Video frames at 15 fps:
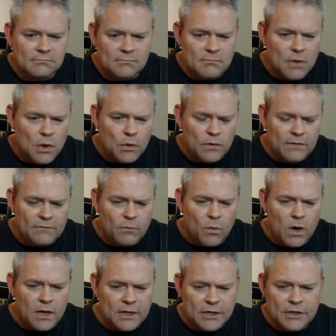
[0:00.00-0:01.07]
mode of
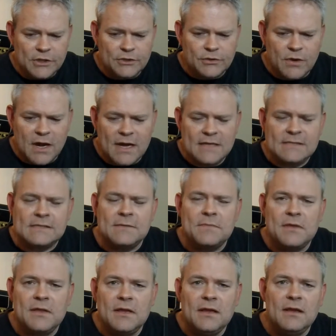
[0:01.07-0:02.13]
wanting to try some
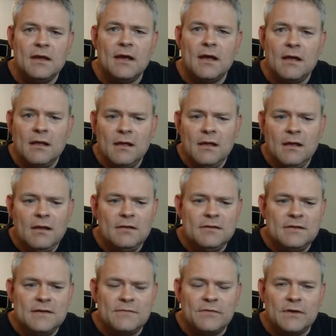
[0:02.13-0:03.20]
of the uh,
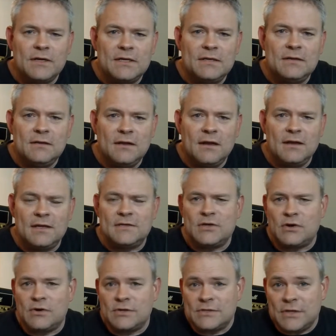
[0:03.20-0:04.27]
different uh,
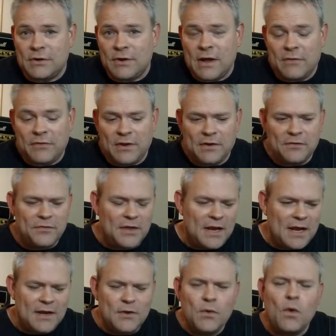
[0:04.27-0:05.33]
guitars that are out there that
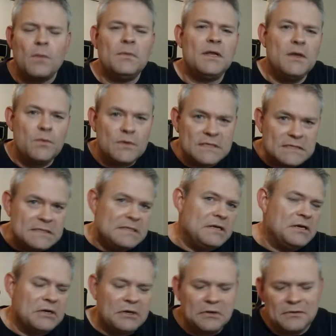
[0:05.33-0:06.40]
I normally would
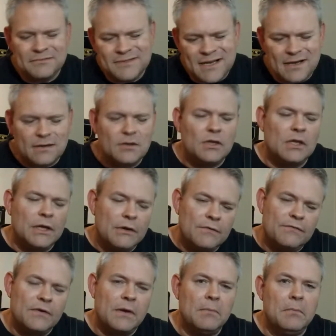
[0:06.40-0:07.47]
steer, not clear
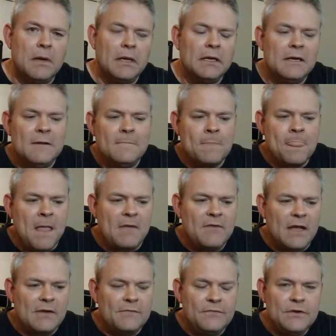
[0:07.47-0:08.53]
from, but I've
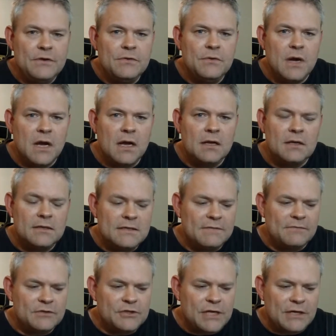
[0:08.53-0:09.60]
had a few uh,
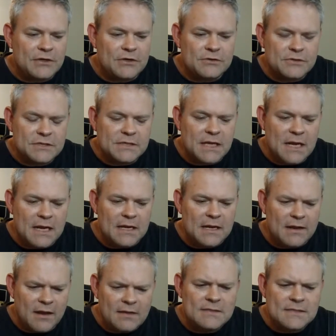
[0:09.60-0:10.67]
different Schecters, and
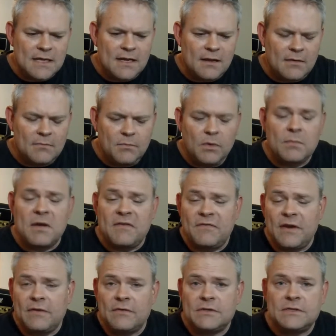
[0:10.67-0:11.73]
I'd say uh, one of my
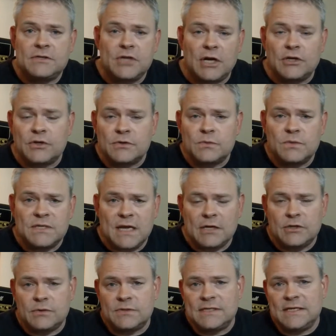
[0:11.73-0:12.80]
favorites, Schecters, was the
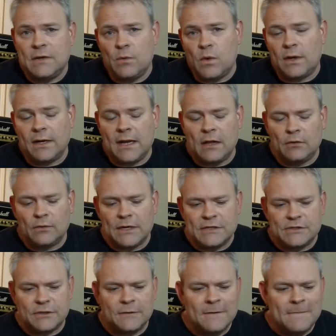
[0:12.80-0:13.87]
actual C1
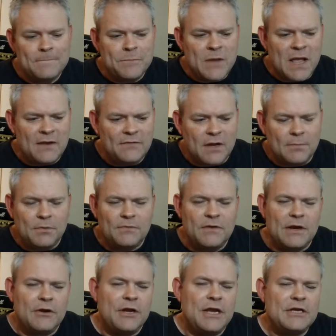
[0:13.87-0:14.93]
Hellraiser. I have a couple of
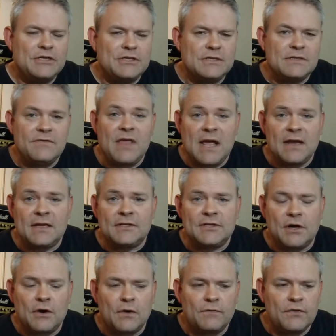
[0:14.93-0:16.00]
variations of that
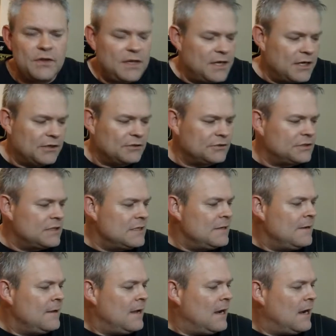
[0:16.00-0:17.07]
guitar over the years.
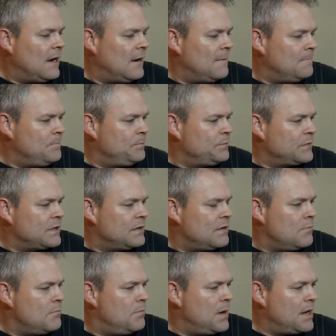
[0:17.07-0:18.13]
Um,
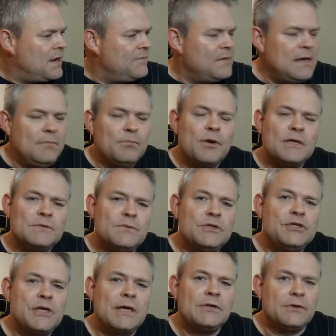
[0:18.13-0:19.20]
but I've been impressed
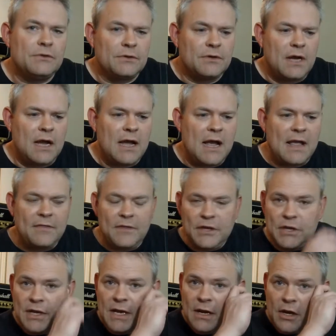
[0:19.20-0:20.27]
with Schecter. I
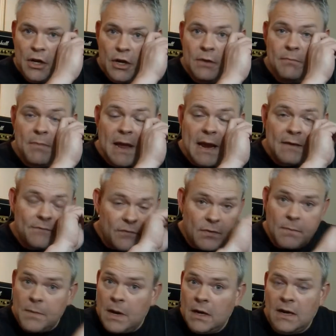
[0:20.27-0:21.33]
think you get a good bang for
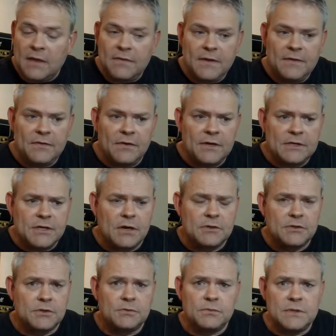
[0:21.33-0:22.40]
the buck. I think their
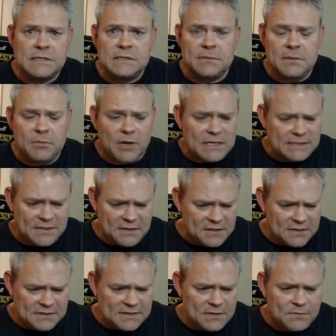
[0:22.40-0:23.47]
guitars are reasonably priced. I
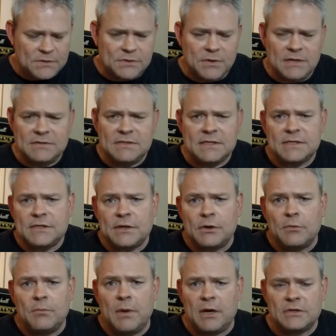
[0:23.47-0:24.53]
think this thing was around
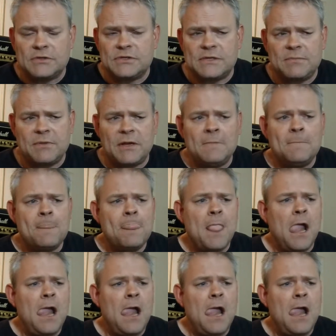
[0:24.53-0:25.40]
600 bucks or something.